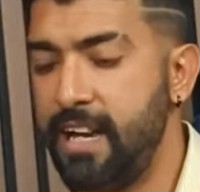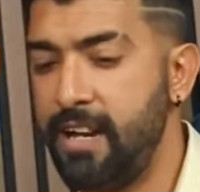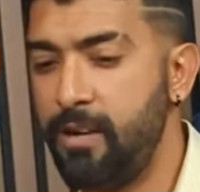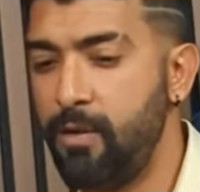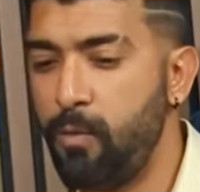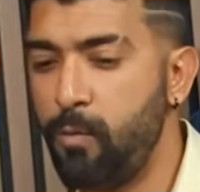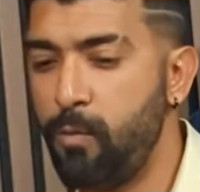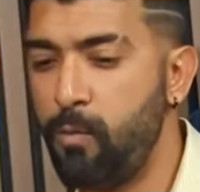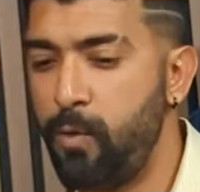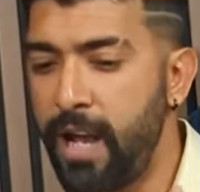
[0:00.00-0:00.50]
that
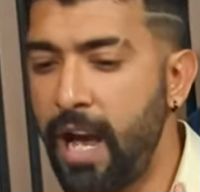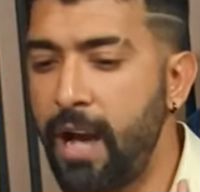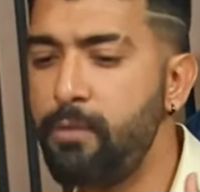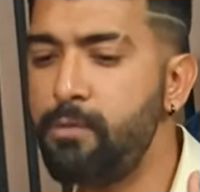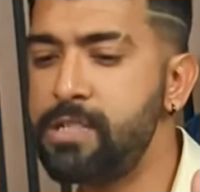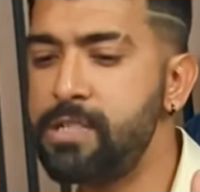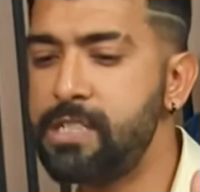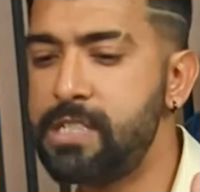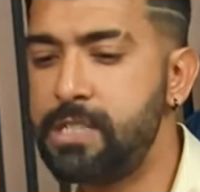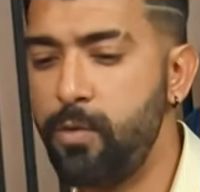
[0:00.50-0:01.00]
what I
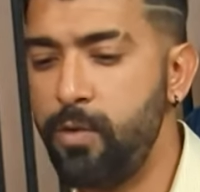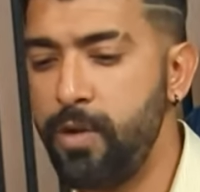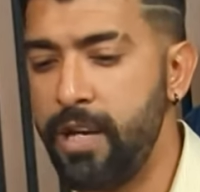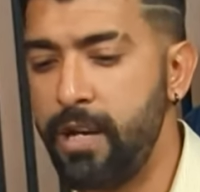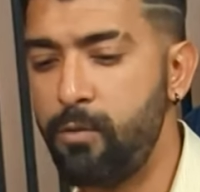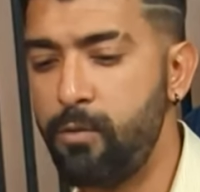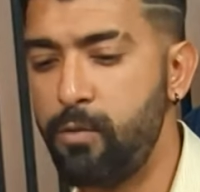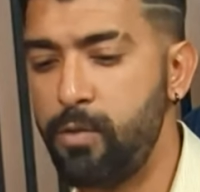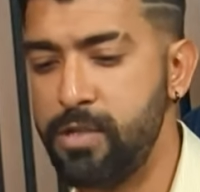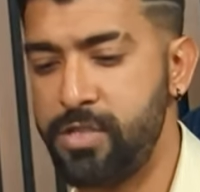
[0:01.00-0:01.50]
was
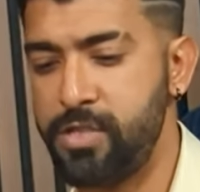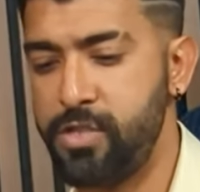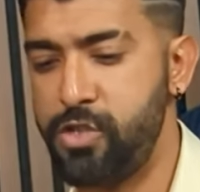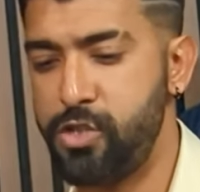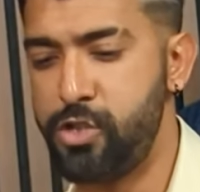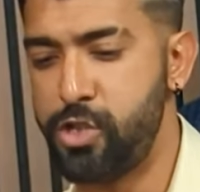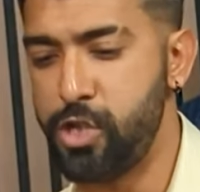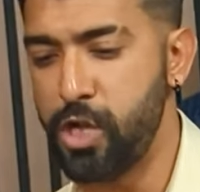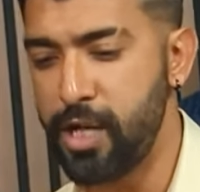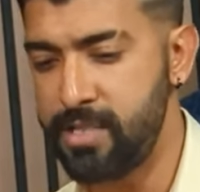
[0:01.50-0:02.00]
doing was
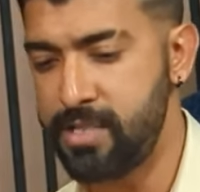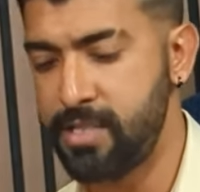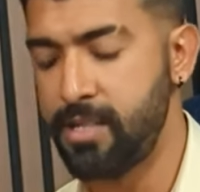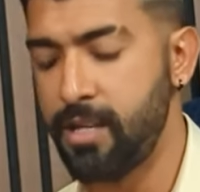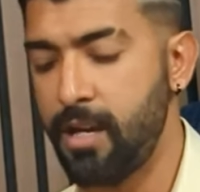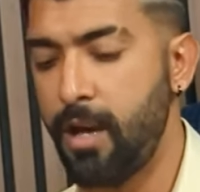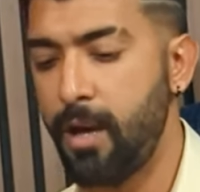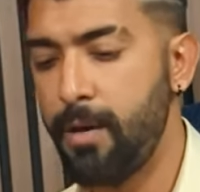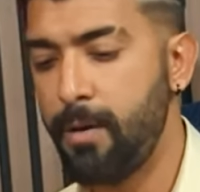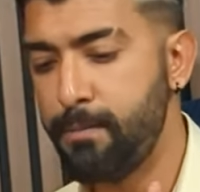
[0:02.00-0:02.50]

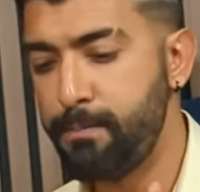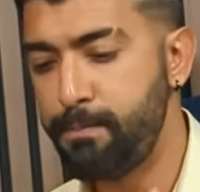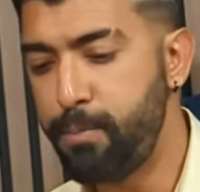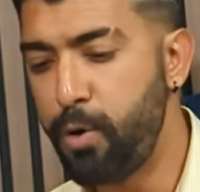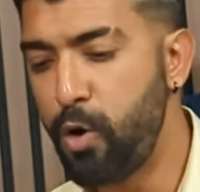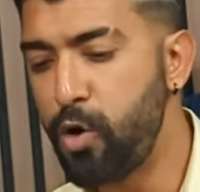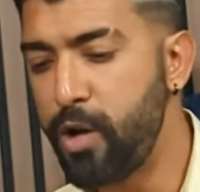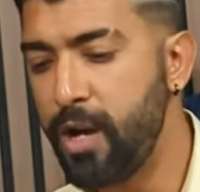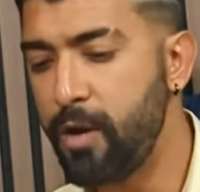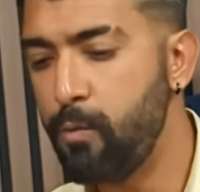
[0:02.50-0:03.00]
just
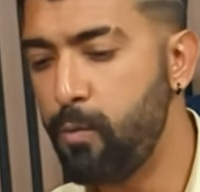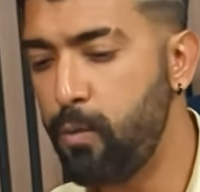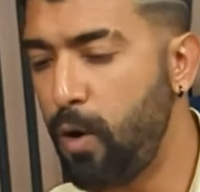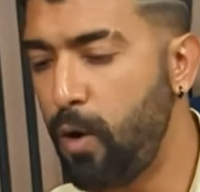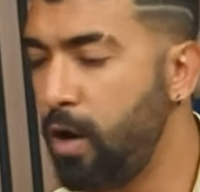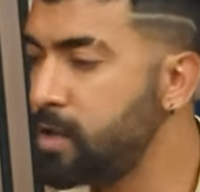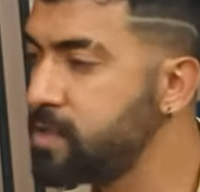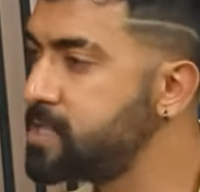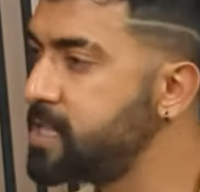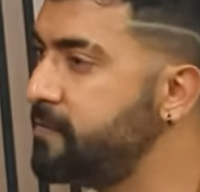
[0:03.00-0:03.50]
putting
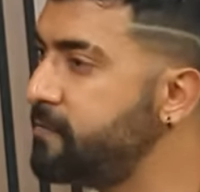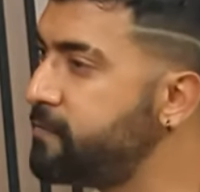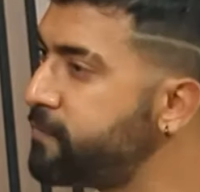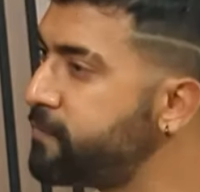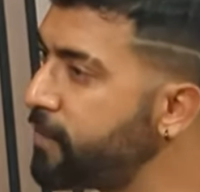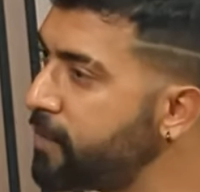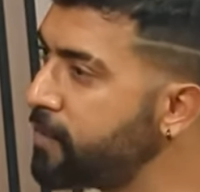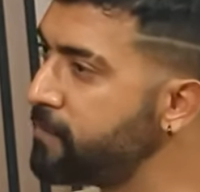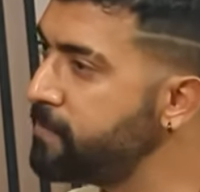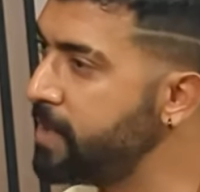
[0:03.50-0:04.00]
walls in
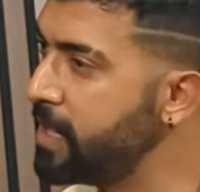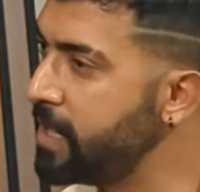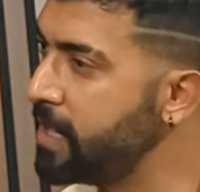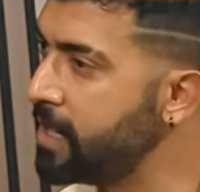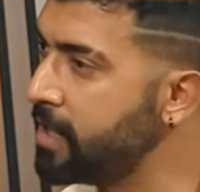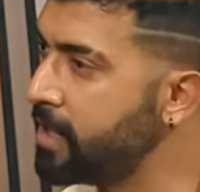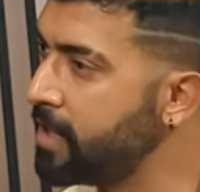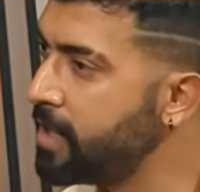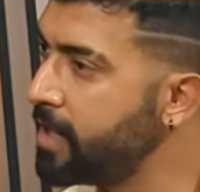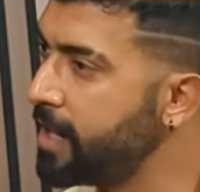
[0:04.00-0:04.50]
front of
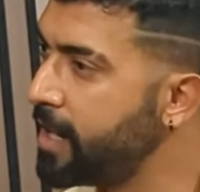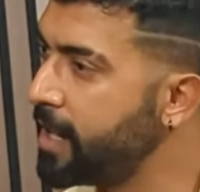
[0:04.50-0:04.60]
me,